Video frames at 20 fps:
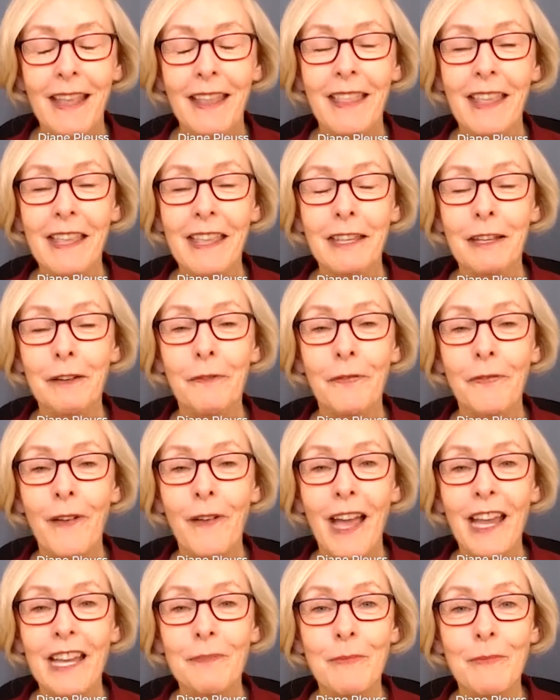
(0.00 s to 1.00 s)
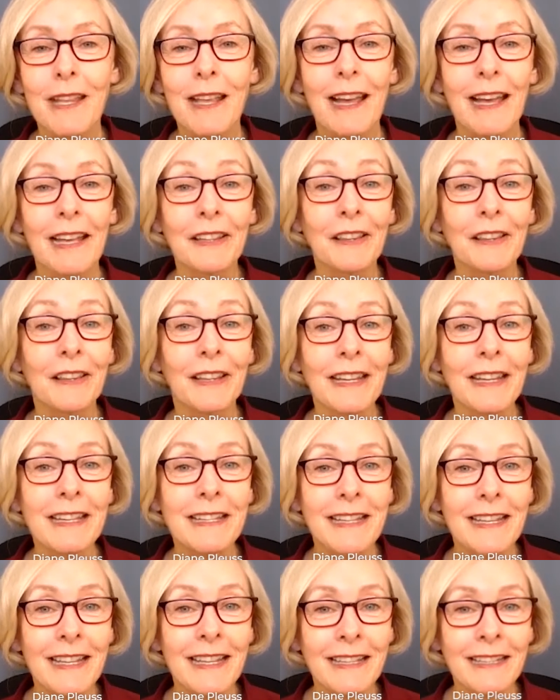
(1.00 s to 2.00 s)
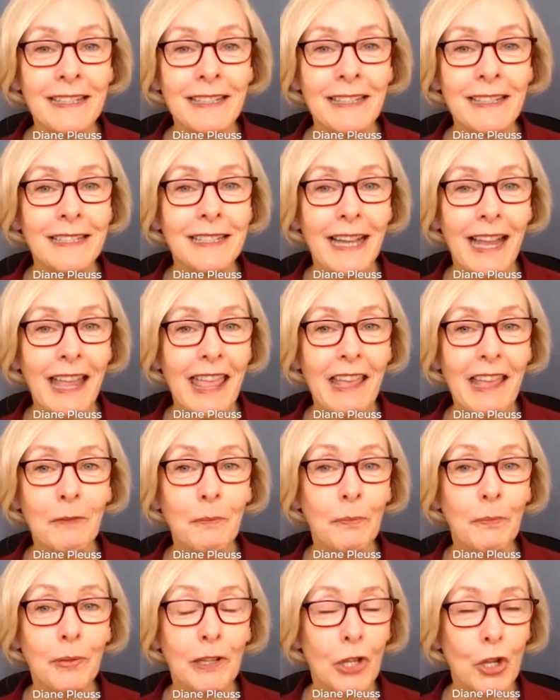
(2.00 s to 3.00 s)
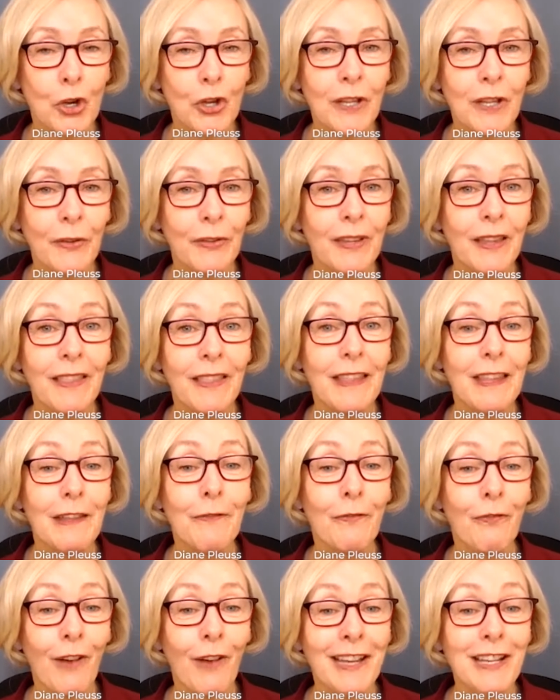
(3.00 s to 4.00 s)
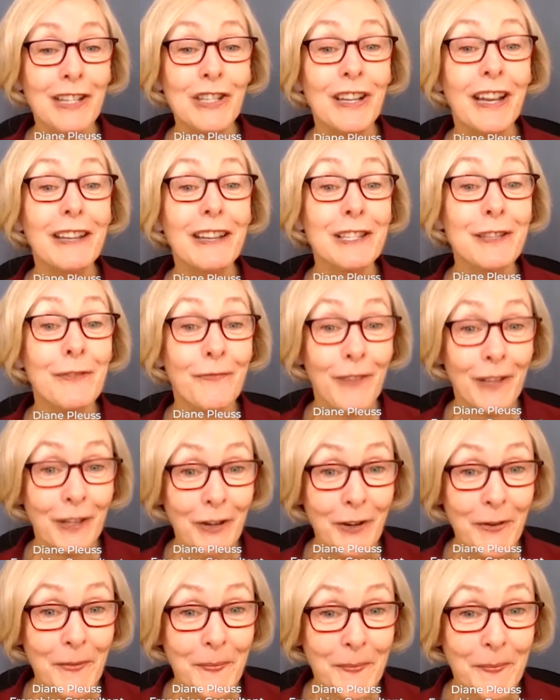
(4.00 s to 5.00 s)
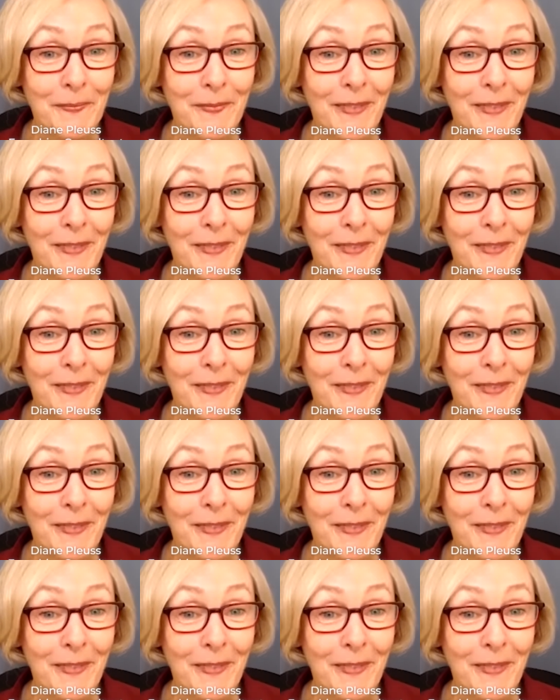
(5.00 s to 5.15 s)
They can find me on LinkedIn, Diane Pleuss, the franchise fitter.